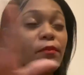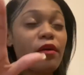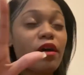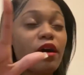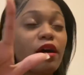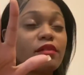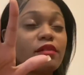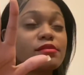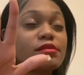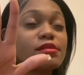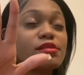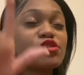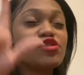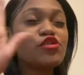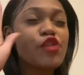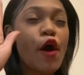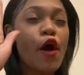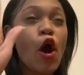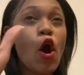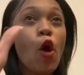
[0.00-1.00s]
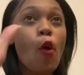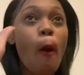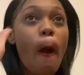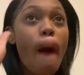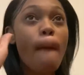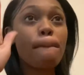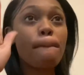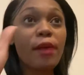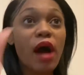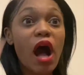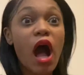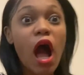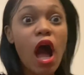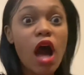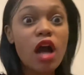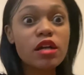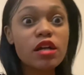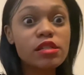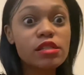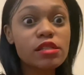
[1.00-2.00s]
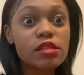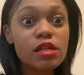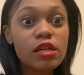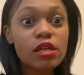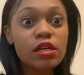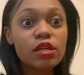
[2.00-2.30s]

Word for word: bugs. No bugs.